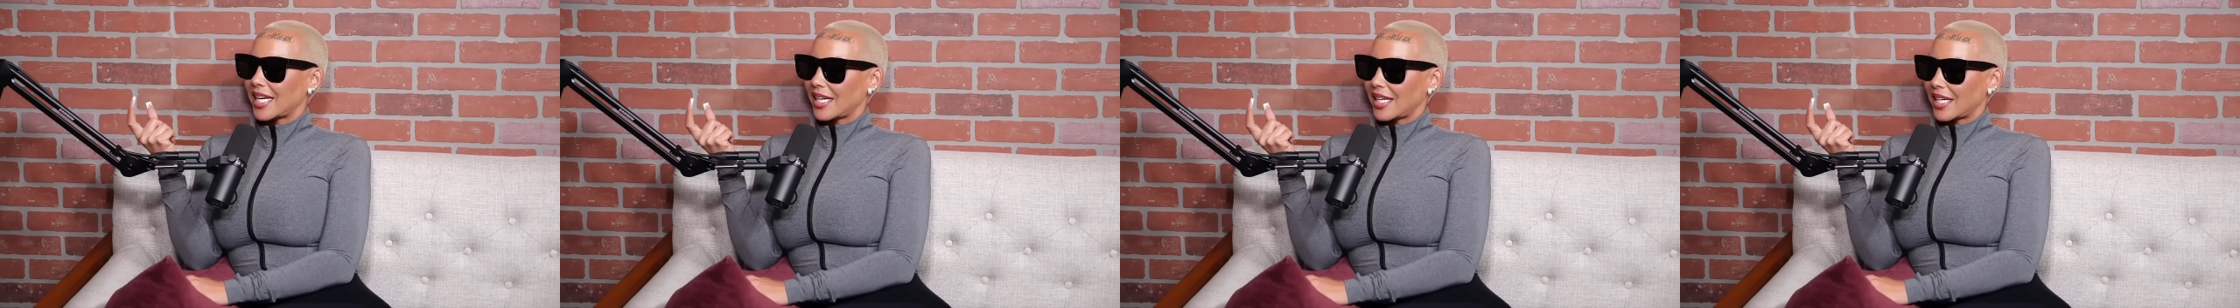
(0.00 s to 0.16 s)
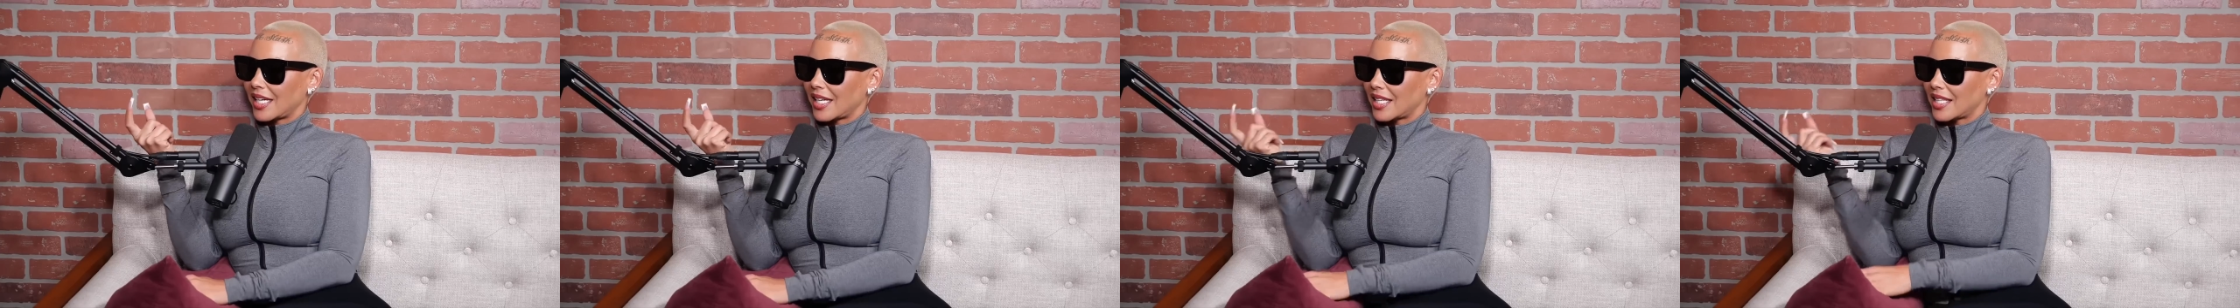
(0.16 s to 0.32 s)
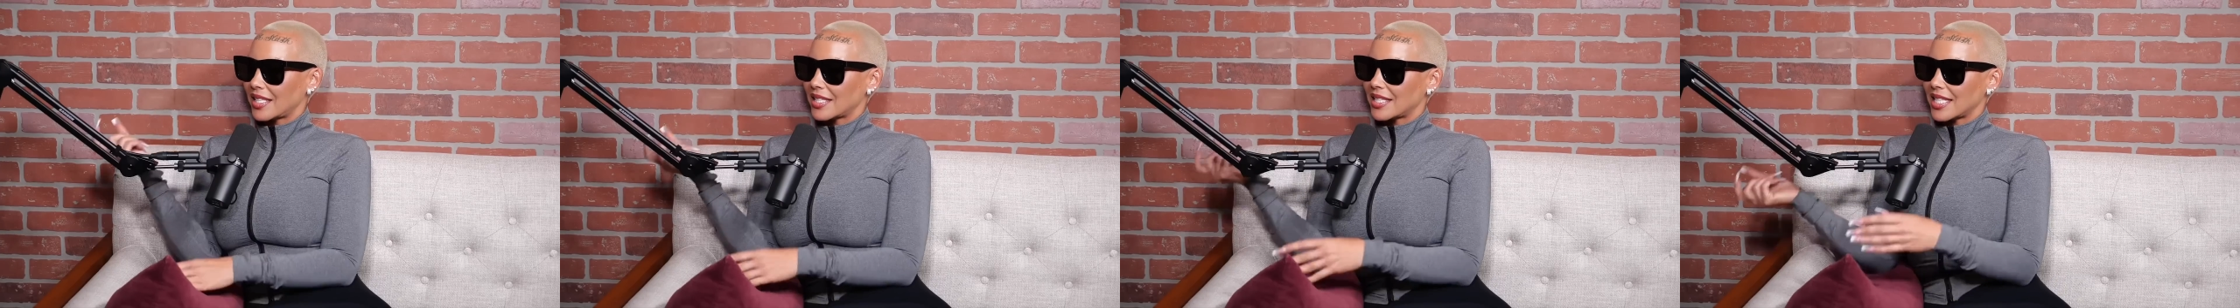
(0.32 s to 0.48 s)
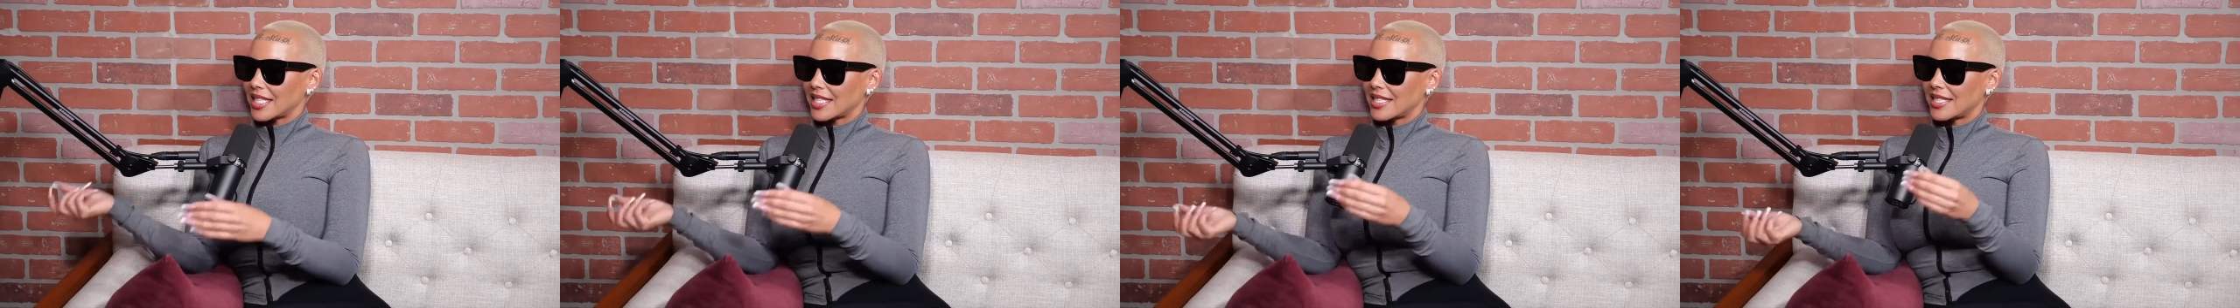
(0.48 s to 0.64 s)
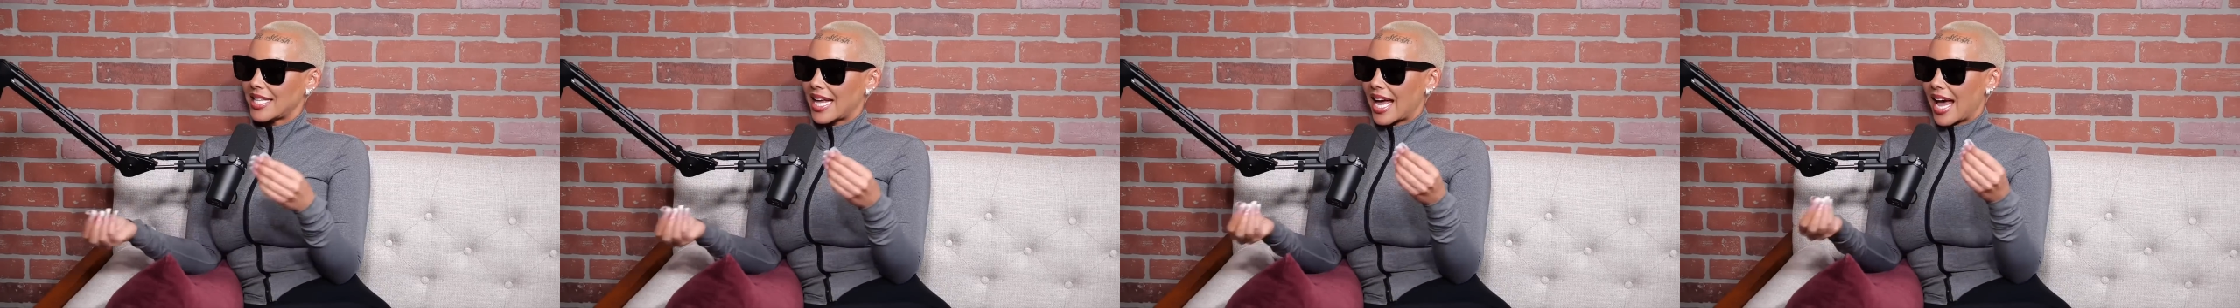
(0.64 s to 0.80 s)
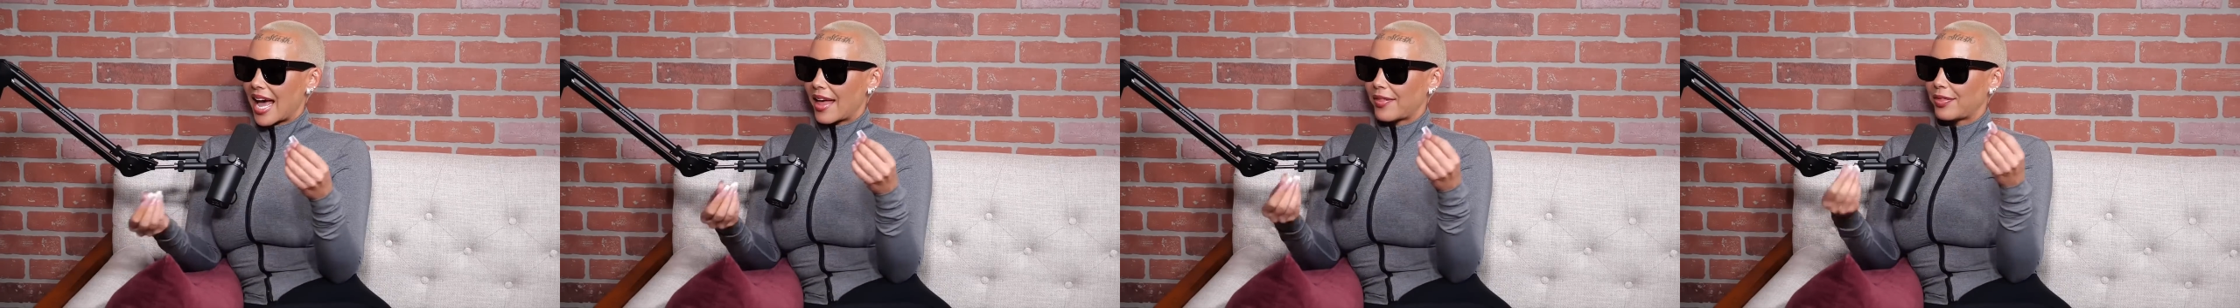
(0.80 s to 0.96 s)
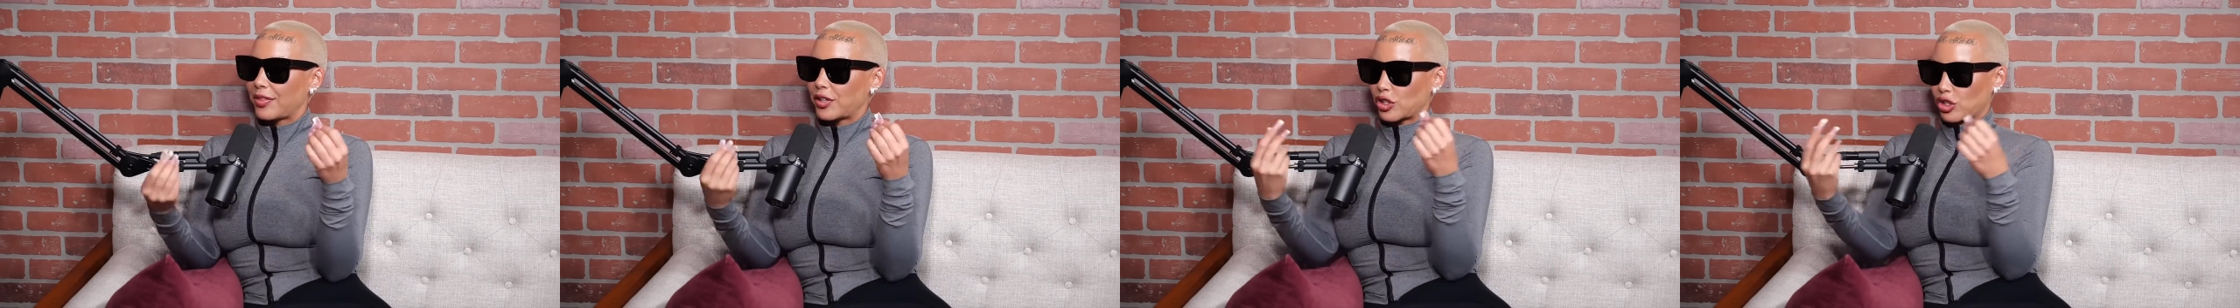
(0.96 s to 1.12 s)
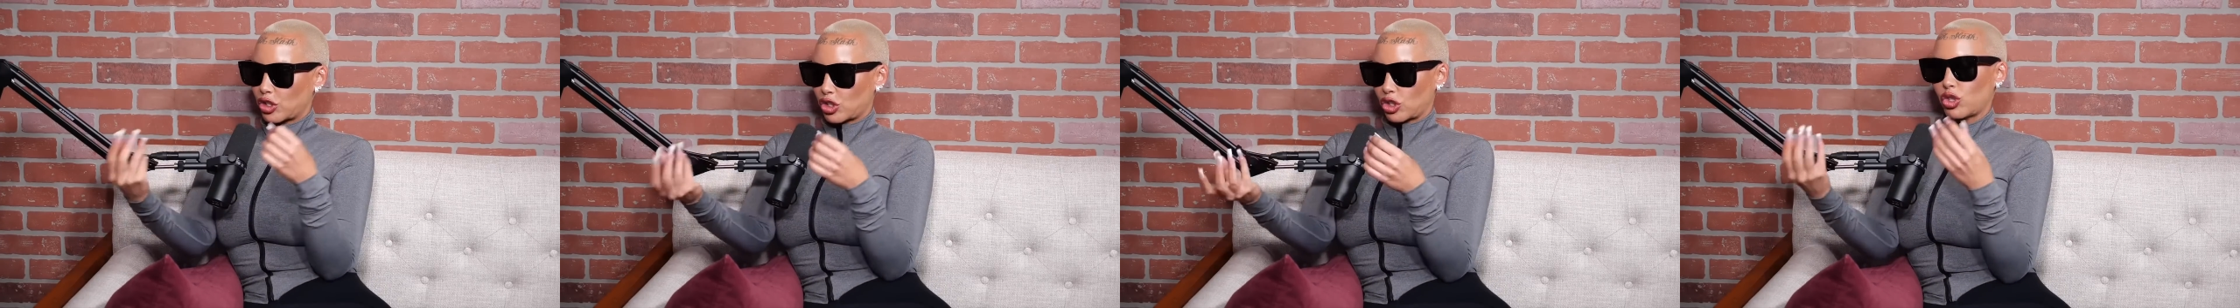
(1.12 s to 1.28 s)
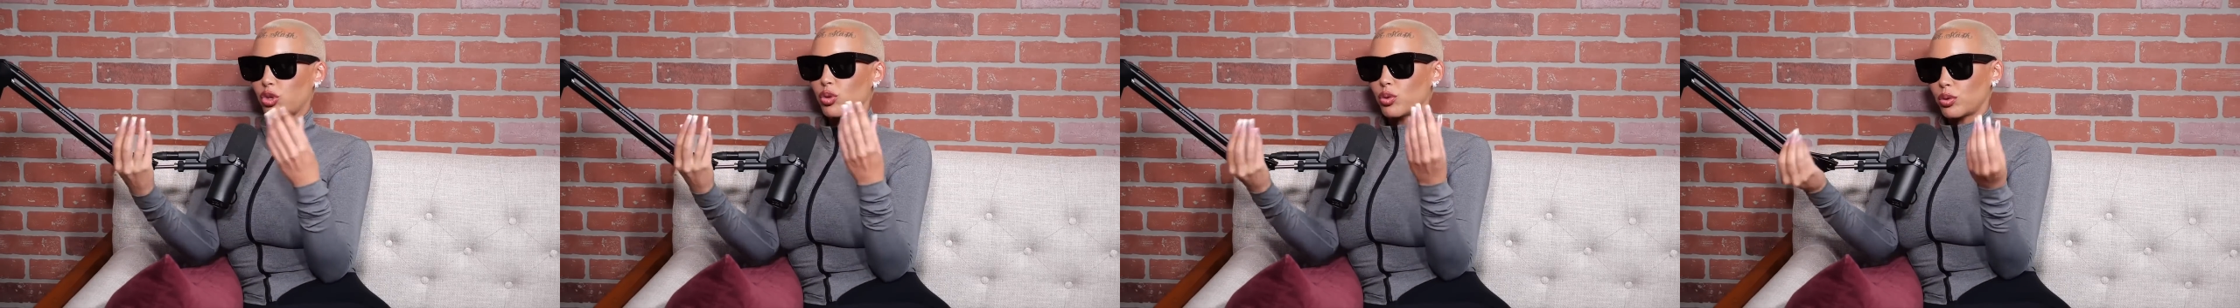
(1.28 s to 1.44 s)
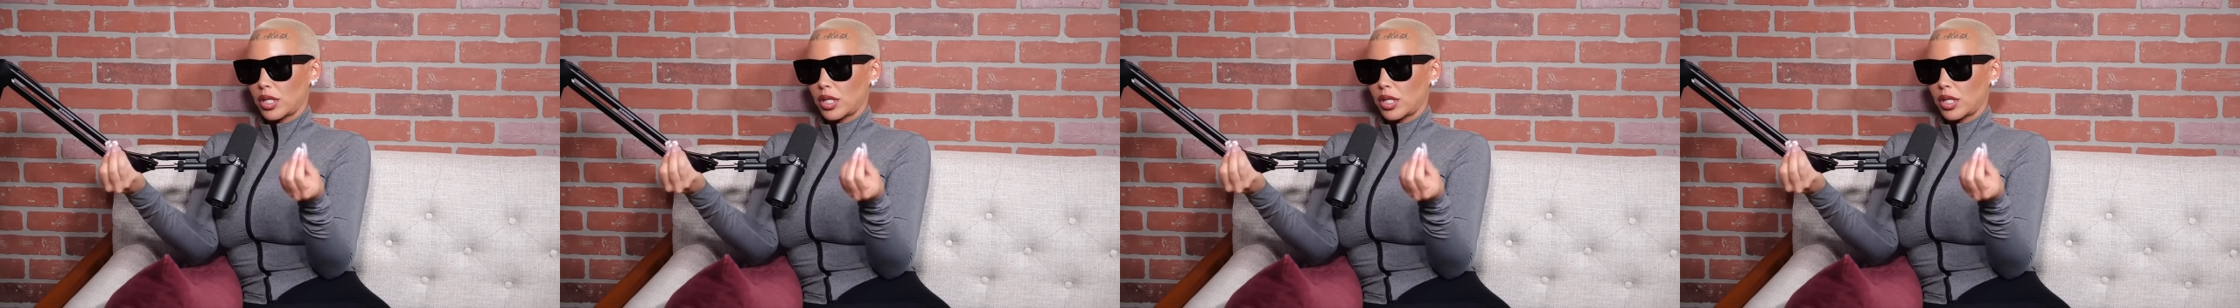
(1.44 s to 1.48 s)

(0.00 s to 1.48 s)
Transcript: is that there's two